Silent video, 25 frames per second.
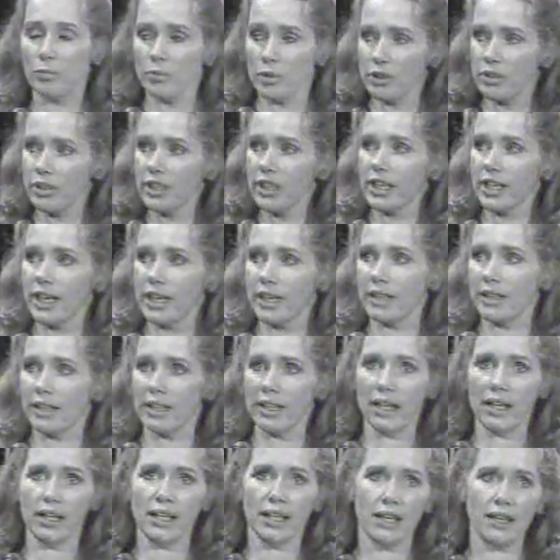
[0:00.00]

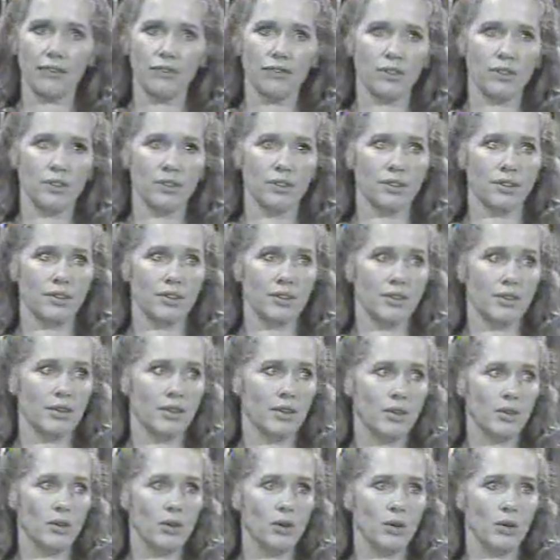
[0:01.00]
communicating, and even
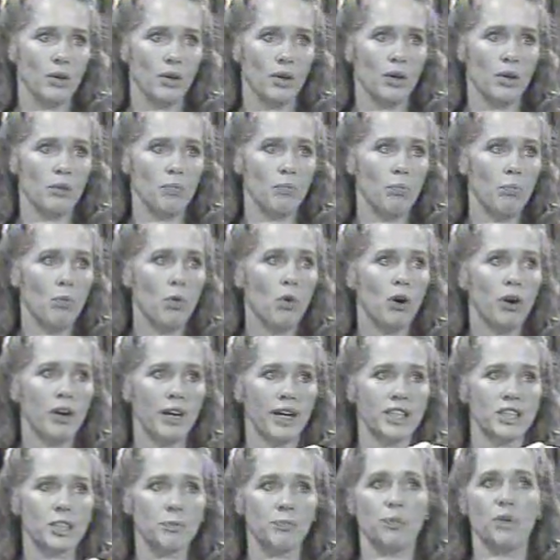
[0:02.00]
more
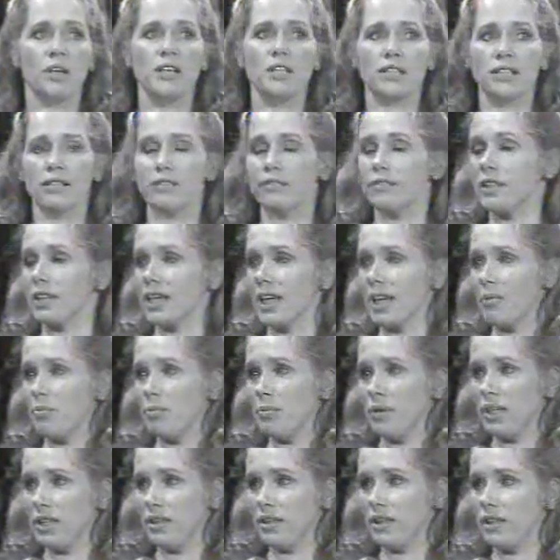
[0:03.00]
expressive it
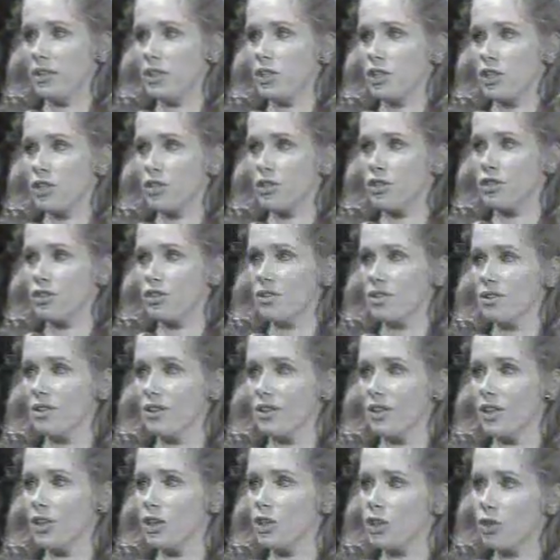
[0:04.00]
can be than just
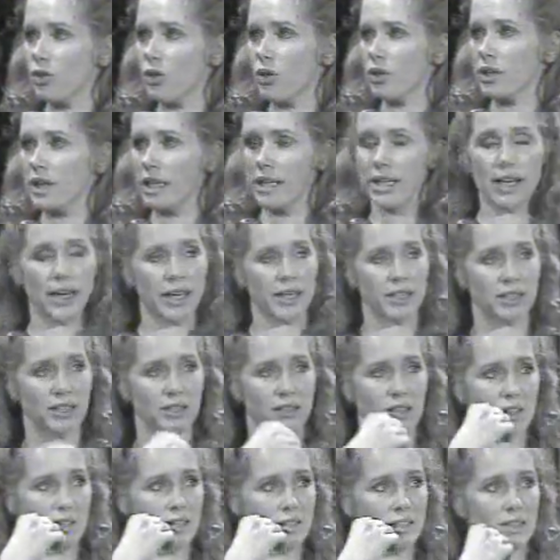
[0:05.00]
talking.
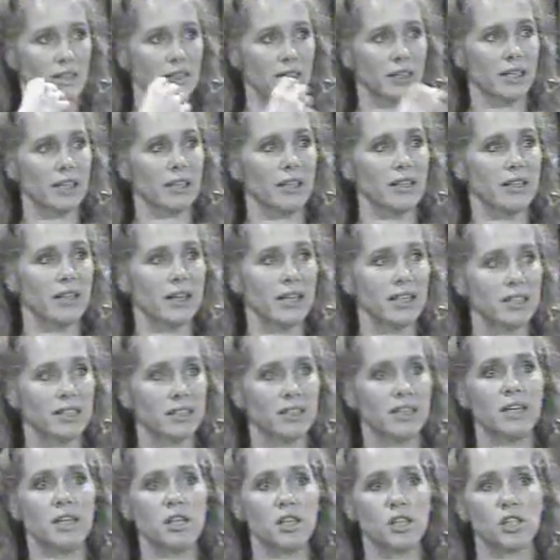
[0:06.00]
It's like an
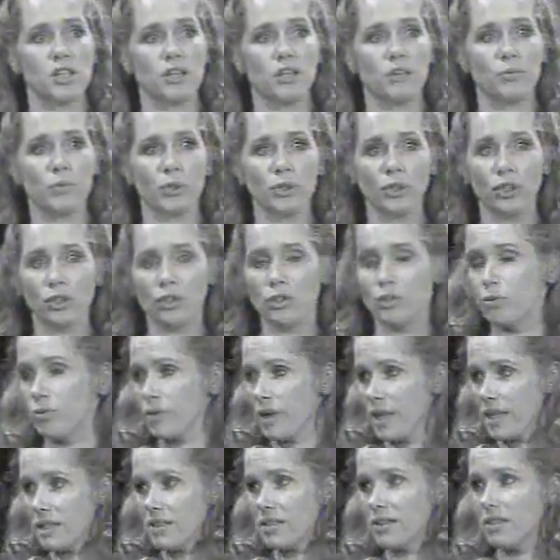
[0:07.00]
extension of what you
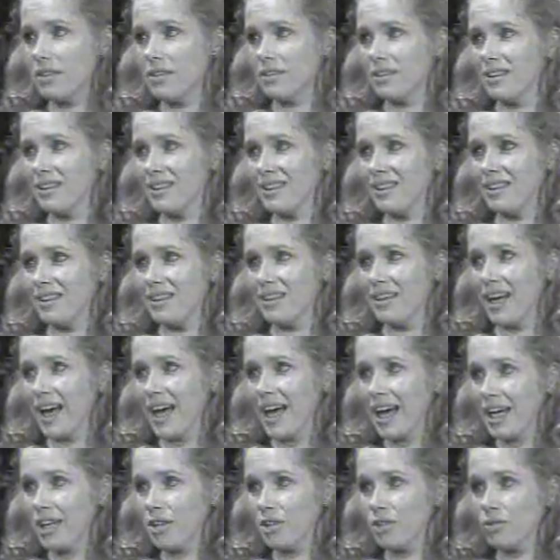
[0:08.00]
do as an
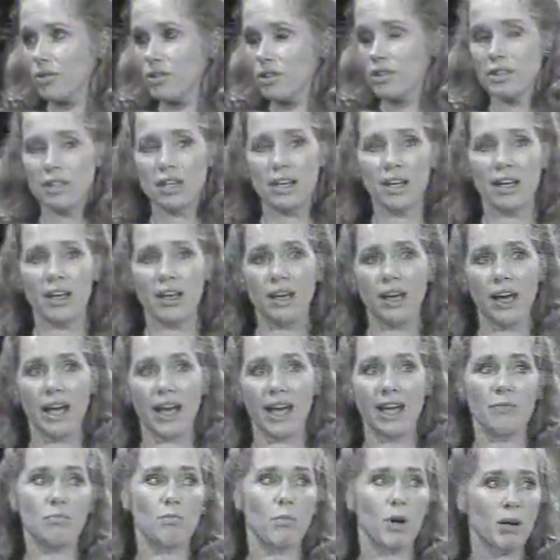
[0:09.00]
actress.
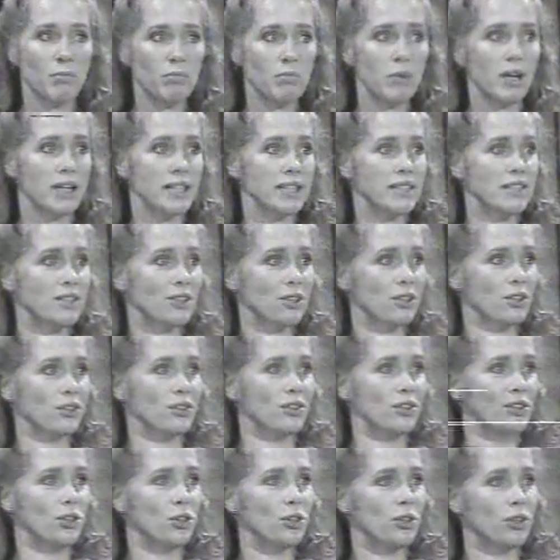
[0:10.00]
And Mama is not,
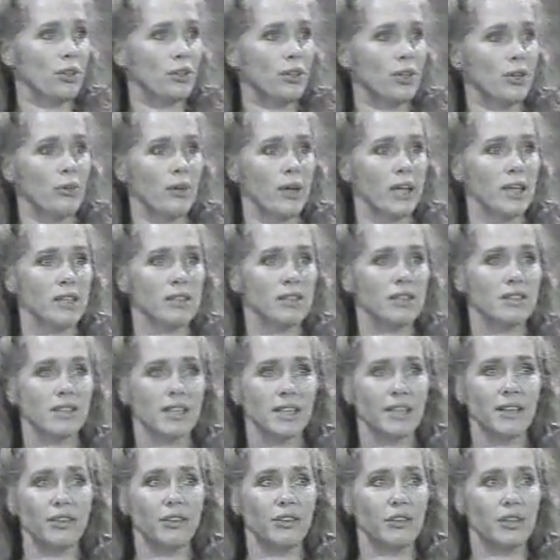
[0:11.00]
you know, the greatest
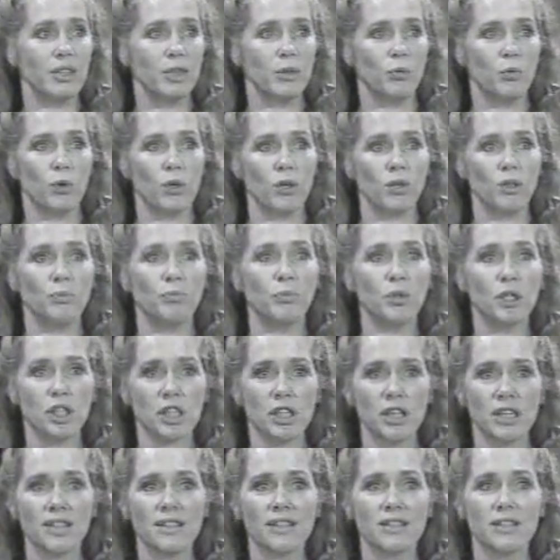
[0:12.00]
singer in the world, but
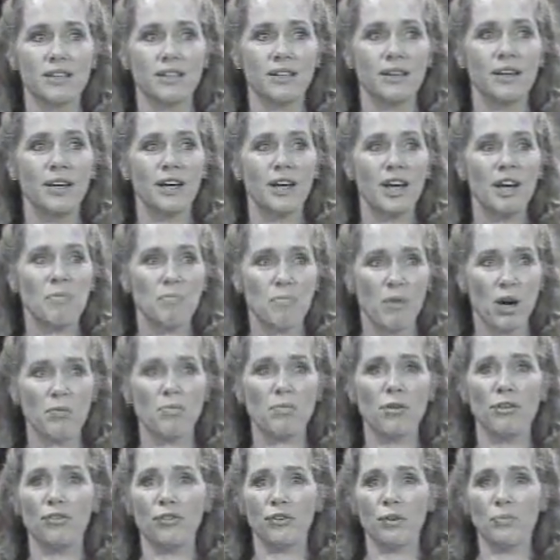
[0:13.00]
she is a
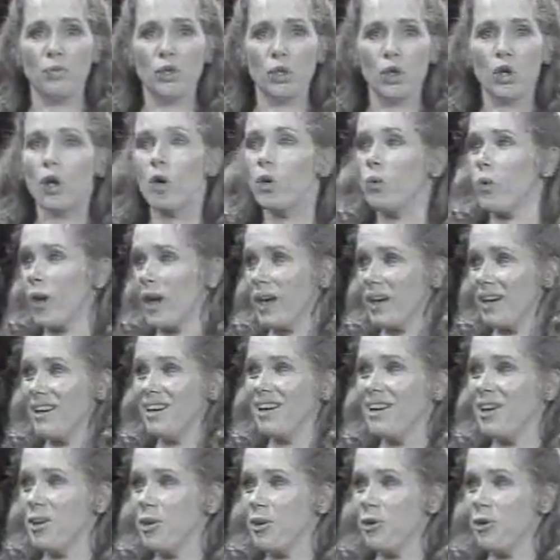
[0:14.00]
mama from Norway,